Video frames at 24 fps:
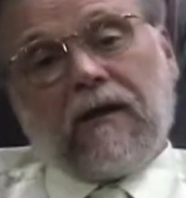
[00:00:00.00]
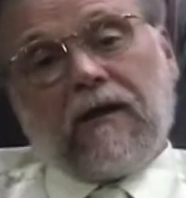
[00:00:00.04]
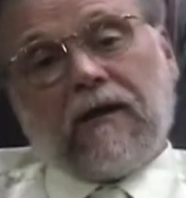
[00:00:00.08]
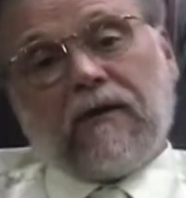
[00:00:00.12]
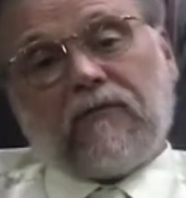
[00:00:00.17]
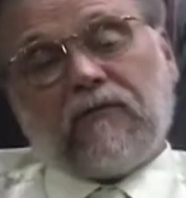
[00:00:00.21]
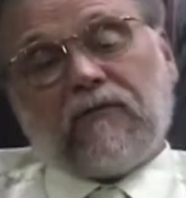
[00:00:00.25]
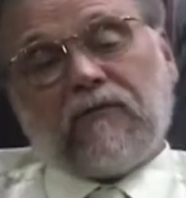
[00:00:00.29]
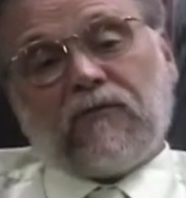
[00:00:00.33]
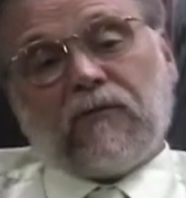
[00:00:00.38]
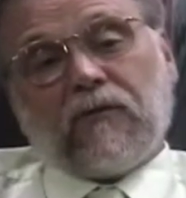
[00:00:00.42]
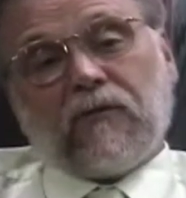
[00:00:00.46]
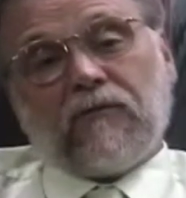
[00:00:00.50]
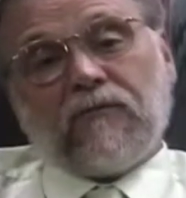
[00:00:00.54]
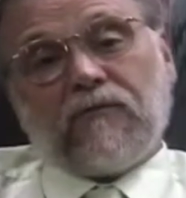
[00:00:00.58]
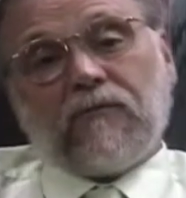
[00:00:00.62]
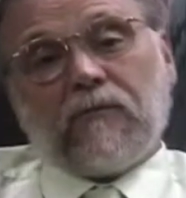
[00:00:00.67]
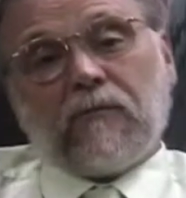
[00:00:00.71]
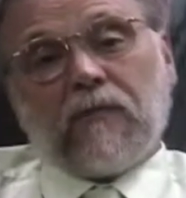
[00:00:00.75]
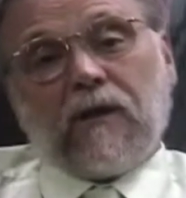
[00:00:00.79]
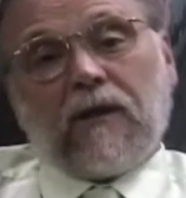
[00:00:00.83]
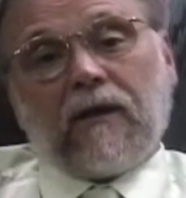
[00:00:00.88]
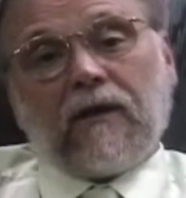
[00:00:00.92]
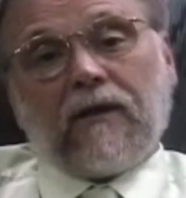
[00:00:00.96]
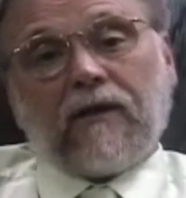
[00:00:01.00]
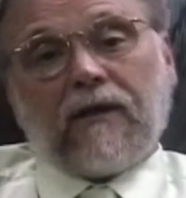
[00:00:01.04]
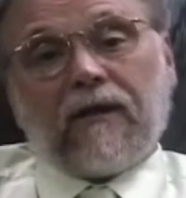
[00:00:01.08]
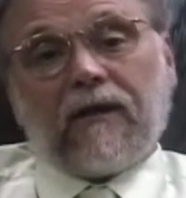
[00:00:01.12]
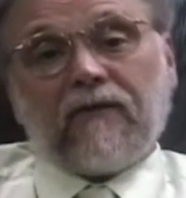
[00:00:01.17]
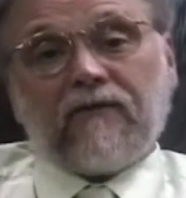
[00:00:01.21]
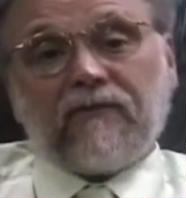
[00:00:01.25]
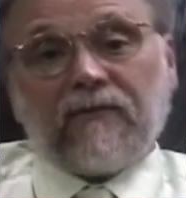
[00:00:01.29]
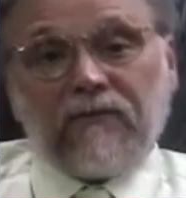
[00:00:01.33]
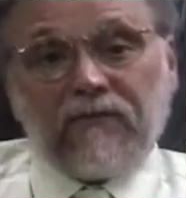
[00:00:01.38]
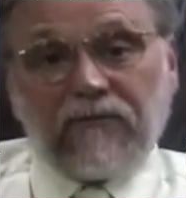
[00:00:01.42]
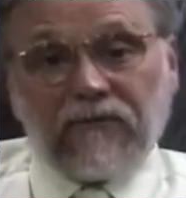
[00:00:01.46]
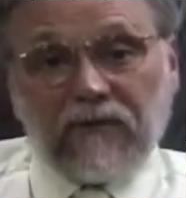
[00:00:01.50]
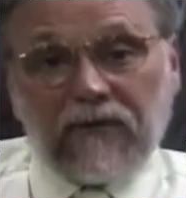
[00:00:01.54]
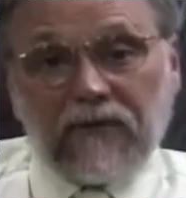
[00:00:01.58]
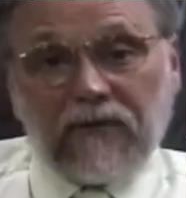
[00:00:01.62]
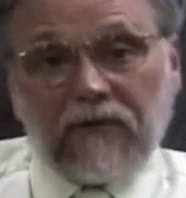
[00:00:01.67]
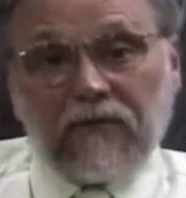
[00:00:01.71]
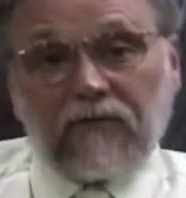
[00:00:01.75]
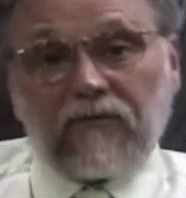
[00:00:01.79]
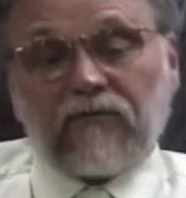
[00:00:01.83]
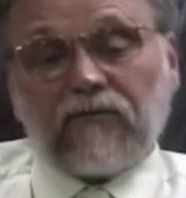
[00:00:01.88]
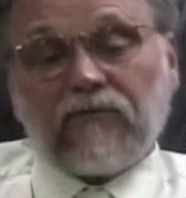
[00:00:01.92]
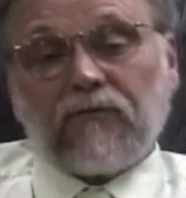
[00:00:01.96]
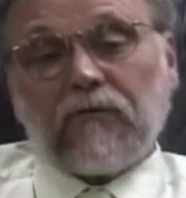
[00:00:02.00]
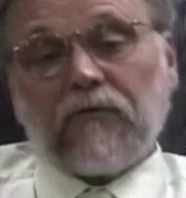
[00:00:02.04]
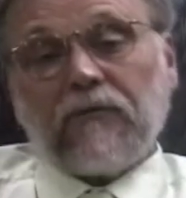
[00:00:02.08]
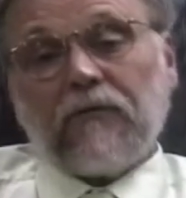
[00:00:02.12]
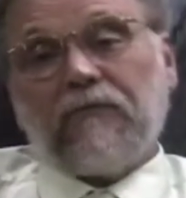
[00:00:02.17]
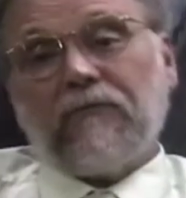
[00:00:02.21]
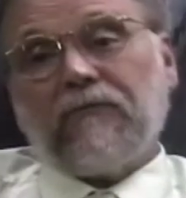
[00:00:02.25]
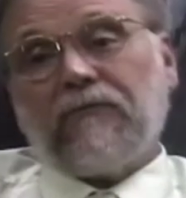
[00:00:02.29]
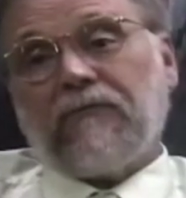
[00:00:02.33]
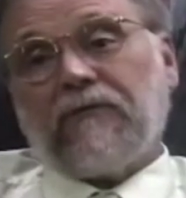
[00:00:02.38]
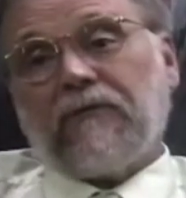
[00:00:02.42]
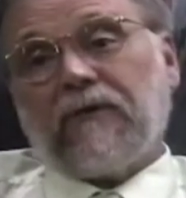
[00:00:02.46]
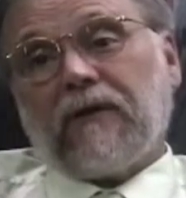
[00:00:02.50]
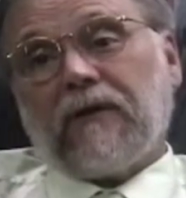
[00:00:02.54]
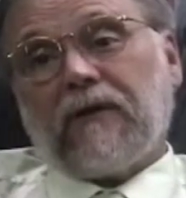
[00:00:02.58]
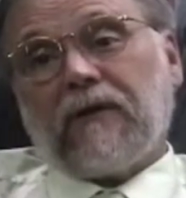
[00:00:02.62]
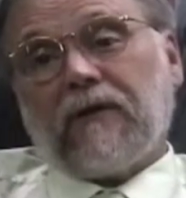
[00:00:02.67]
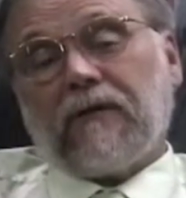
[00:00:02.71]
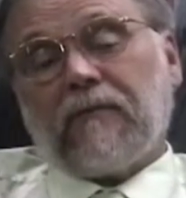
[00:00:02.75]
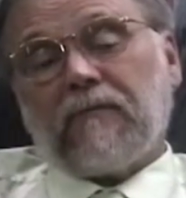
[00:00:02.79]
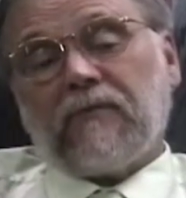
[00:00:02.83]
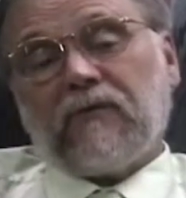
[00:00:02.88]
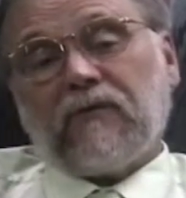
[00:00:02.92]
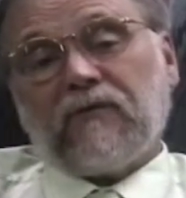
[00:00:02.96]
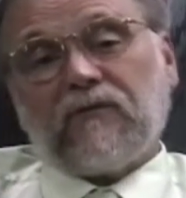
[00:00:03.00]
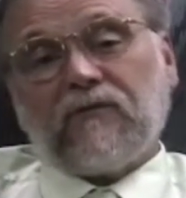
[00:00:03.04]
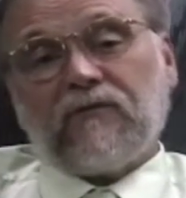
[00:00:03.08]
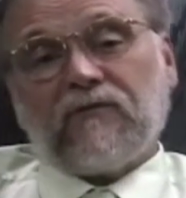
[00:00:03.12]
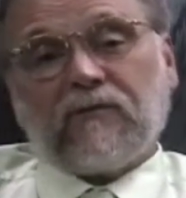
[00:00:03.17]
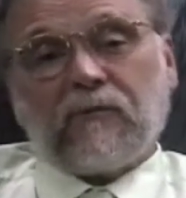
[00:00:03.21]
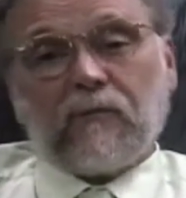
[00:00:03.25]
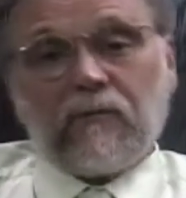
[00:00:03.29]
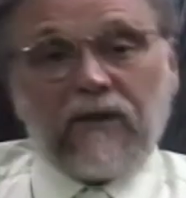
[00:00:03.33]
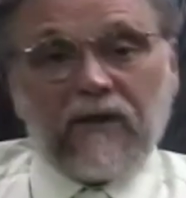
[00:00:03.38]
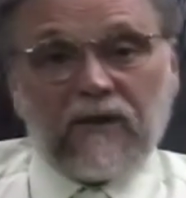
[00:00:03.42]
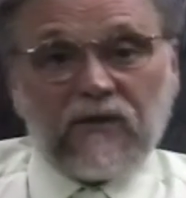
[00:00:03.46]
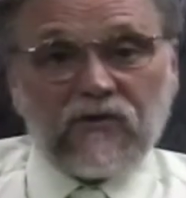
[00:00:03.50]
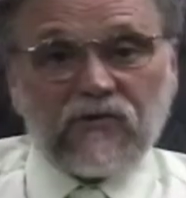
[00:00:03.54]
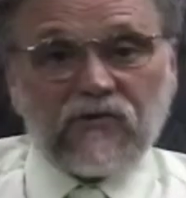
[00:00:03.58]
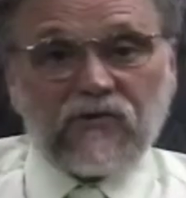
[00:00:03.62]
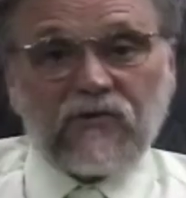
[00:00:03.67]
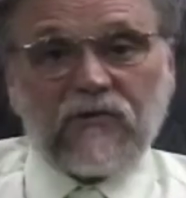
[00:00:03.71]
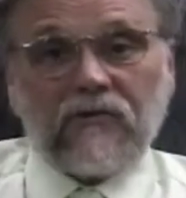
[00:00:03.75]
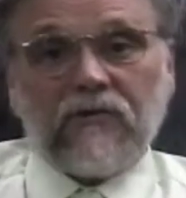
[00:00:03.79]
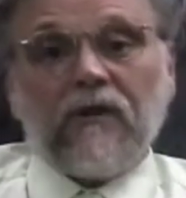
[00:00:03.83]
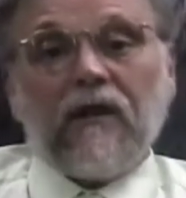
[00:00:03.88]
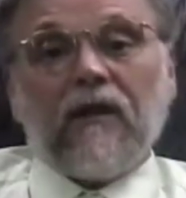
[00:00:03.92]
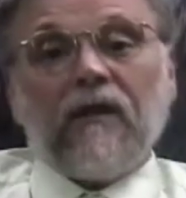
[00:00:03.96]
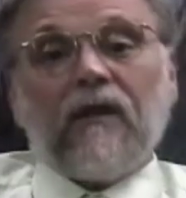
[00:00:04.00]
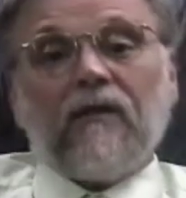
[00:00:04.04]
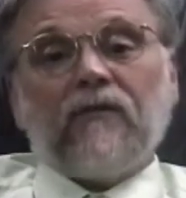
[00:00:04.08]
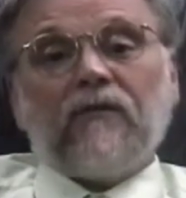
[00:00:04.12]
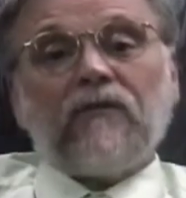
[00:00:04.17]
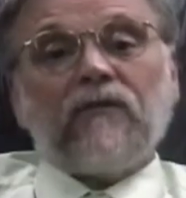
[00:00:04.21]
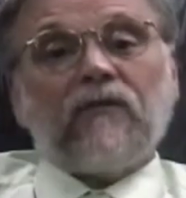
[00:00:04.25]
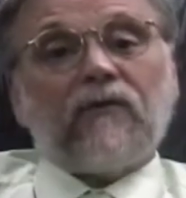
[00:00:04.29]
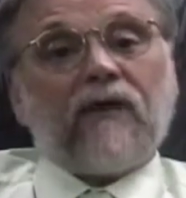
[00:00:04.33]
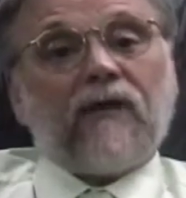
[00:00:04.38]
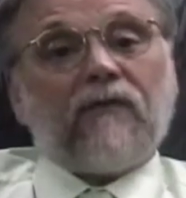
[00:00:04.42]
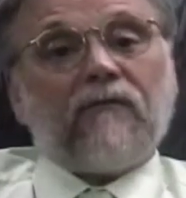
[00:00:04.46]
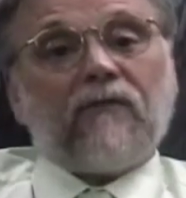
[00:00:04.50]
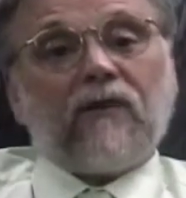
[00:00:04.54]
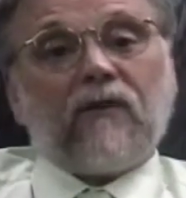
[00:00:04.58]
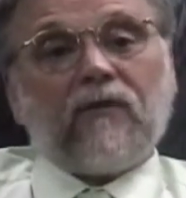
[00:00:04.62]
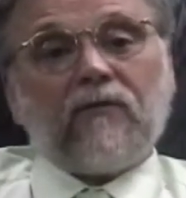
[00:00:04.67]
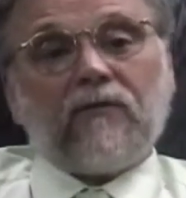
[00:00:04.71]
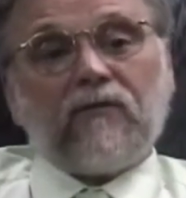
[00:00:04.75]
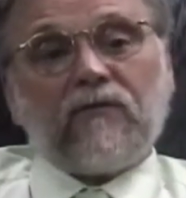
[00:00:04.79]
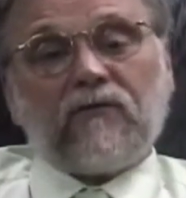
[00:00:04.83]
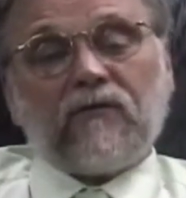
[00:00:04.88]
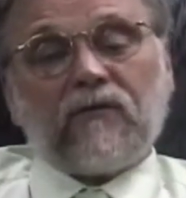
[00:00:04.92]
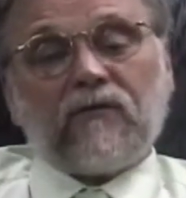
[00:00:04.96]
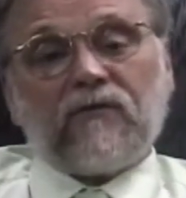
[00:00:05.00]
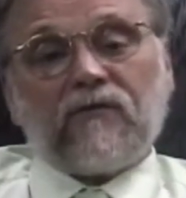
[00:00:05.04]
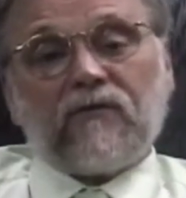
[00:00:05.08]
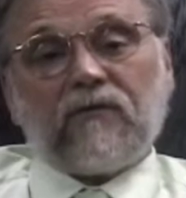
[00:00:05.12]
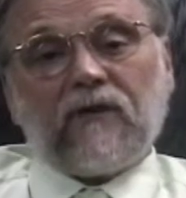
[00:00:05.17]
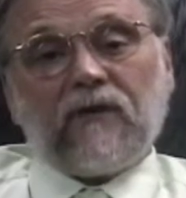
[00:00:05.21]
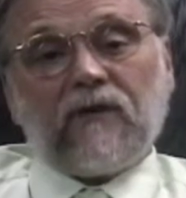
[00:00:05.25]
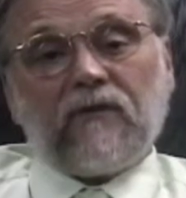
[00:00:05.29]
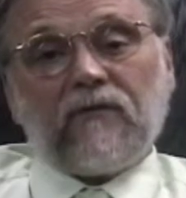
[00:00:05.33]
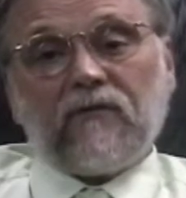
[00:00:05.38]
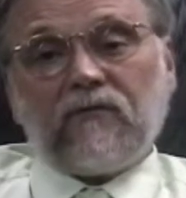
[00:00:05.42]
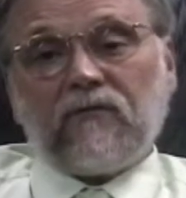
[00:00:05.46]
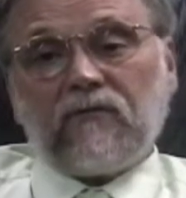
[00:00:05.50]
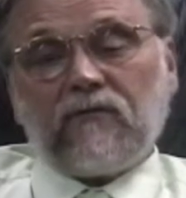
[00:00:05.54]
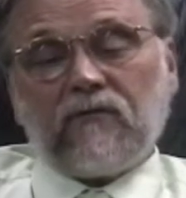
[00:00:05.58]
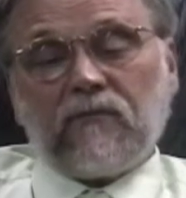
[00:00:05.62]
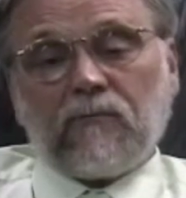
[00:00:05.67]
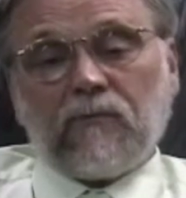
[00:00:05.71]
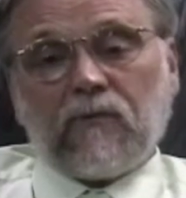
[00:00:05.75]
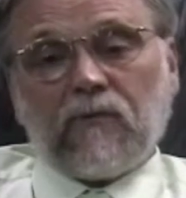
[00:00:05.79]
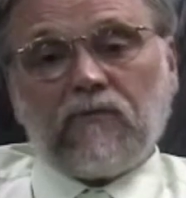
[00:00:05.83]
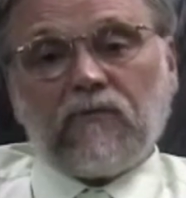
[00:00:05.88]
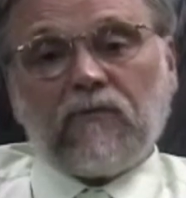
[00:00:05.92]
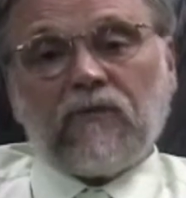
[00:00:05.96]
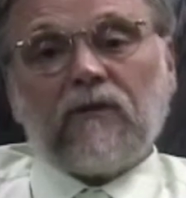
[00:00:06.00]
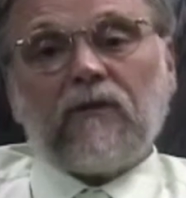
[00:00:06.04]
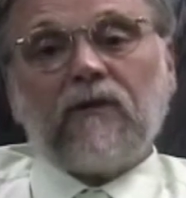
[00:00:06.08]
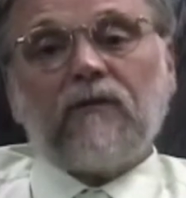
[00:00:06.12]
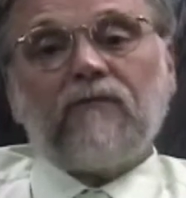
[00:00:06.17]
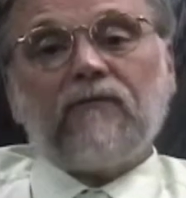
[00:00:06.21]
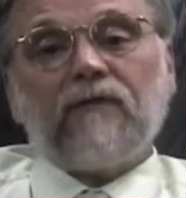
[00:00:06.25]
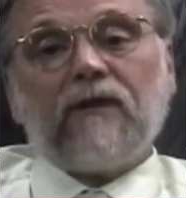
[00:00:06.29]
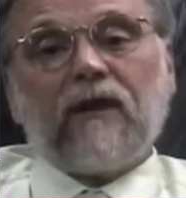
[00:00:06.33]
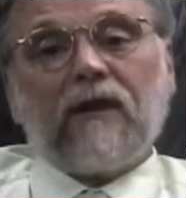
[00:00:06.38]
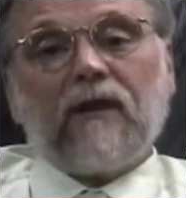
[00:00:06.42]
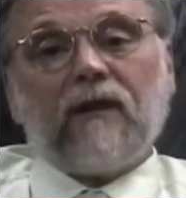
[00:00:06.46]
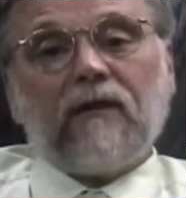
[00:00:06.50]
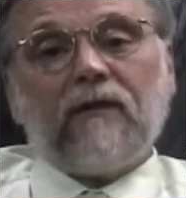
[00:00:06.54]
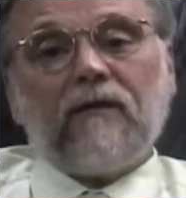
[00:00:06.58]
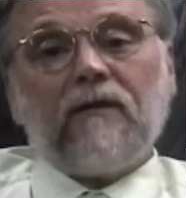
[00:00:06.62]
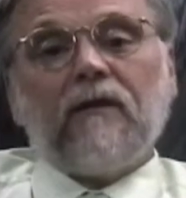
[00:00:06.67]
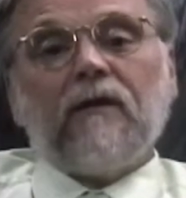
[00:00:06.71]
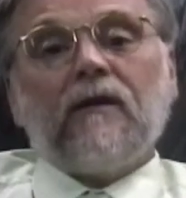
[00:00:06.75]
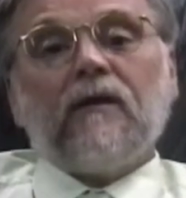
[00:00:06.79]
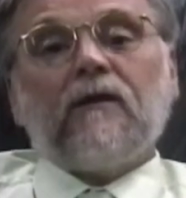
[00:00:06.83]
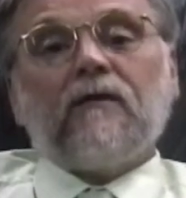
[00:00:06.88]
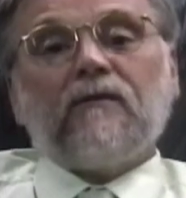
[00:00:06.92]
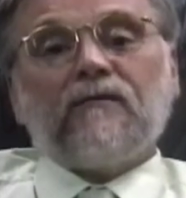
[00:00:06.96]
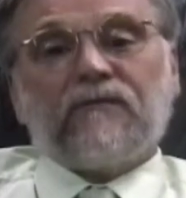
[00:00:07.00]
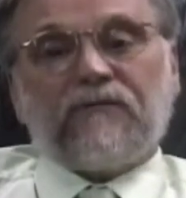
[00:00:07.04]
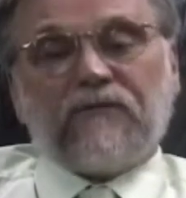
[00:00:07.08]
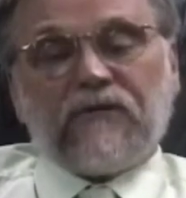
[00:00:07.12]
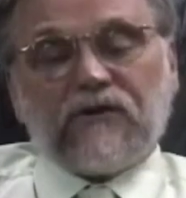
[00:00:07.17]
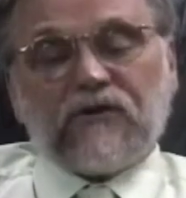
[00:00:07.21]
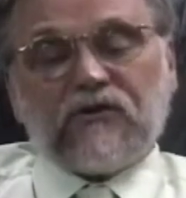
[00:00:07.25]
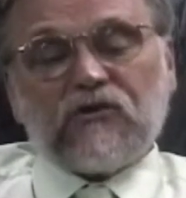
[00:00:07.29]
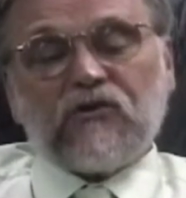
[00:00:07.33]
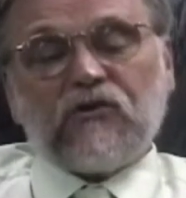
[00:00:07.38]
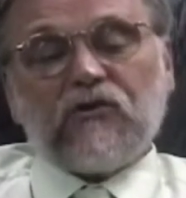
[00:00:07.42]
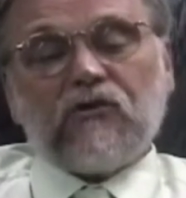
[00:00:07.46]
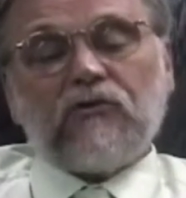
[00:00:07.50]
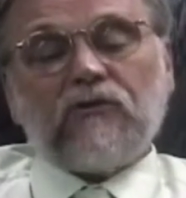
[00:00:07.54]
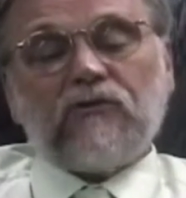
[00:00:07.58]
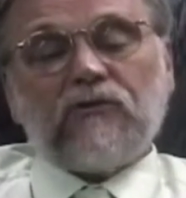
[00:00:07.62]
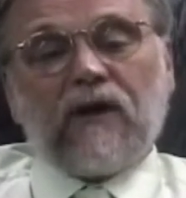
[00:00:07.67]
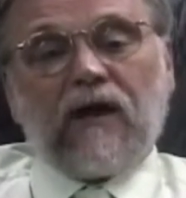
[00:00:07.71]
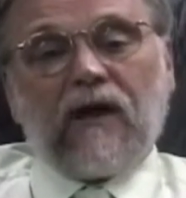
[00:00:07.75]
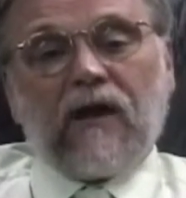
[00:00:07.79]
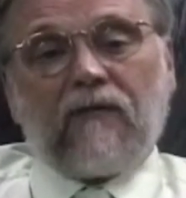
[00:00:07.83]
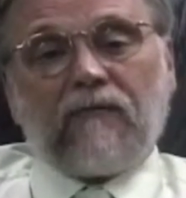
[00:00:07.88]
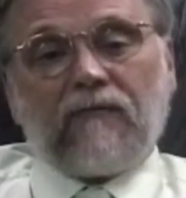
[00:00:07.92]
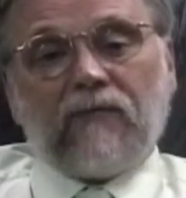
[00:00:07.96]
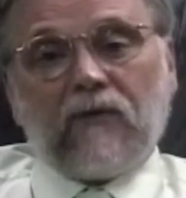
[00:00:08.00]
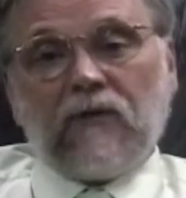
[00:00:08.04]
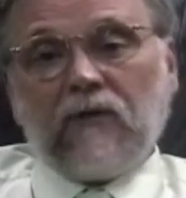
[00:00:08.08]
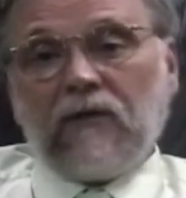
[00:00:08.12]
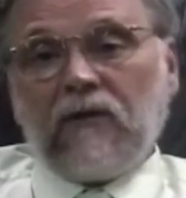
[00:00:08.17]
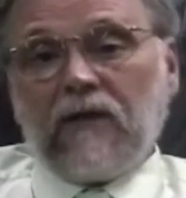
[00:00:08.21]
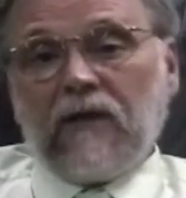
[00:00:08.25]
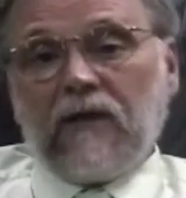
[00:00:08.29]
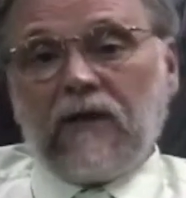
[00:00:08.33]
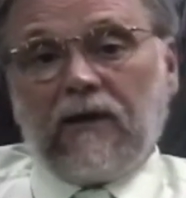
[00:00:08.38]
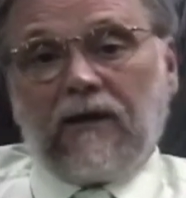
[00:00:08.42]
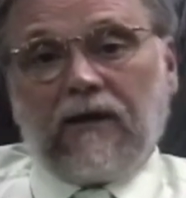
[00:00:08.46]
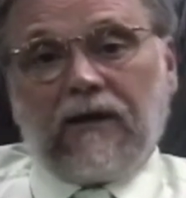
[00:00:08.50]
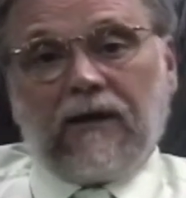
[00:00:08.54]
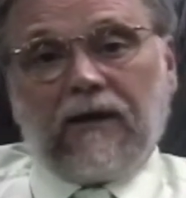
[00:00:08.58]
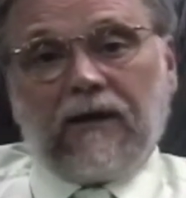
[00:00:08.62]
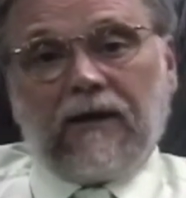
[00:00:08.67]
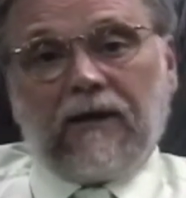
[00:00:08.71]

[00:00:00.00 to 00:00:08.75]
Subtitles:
It's full of demonic activity. It's full of misinformation. Then you'll have others that say, this is a perfectly valid fictional novel.